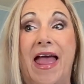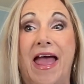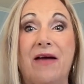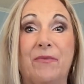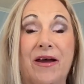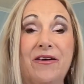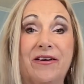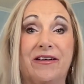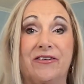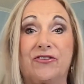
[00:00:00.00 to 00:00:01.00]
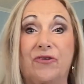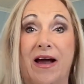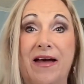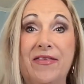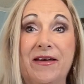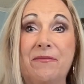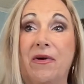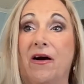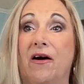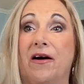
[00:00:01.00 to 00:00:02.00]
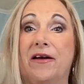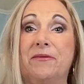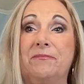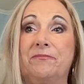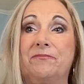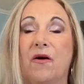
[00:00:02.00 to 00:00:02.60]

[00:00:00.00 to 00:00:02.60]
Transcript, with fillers: and we are going to try them on.